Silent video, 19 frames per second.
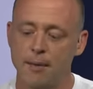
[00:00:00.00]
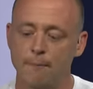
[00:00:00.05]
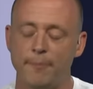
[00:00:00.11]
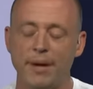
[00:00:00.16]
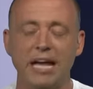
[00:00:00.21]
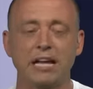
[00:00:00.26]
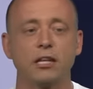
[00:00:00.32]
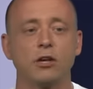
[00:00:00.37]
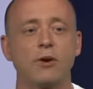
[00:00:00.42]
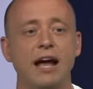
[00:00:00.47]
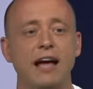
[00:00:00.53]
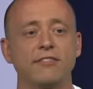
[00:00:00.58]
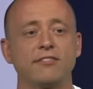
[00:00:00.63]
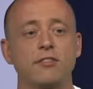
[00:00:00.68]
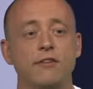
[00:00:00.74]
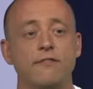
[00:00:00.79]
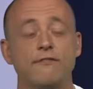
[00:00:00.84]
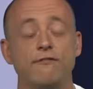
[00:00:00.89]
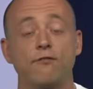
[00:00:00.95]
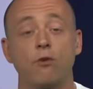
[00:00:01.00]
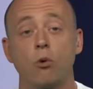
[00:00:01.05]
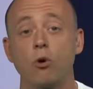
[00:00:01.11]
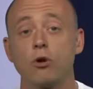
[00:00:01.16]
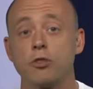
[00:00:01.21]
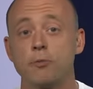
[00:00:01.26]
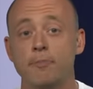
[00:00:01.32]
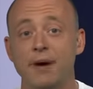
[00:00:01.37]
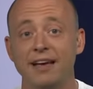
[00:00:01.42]
Baylor has the
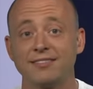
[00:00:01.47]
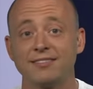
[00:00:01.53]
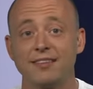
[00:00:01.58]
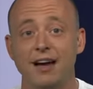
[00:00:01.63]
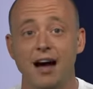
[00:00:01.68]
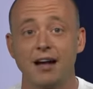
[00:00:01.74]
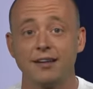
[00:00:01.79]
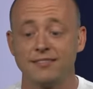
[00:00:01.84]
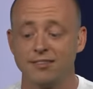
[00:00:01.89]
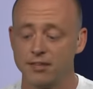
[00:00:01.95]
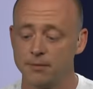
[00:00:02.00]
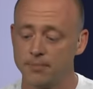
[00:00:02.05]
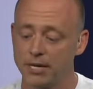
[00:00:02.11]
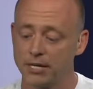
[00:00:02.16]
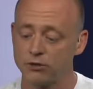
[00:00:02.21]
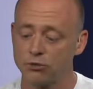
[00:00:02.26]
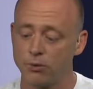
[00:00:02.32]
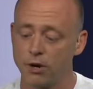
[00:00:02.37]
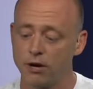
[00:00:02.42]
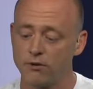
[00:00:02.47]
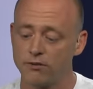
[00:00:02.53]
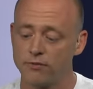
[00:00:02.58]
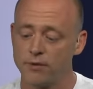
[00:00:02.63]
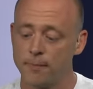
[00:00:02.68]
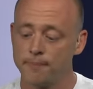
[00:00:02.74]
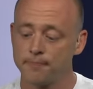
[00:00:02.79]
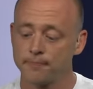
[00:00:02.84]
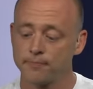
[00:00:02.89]
fourth best odds in the Big twelve.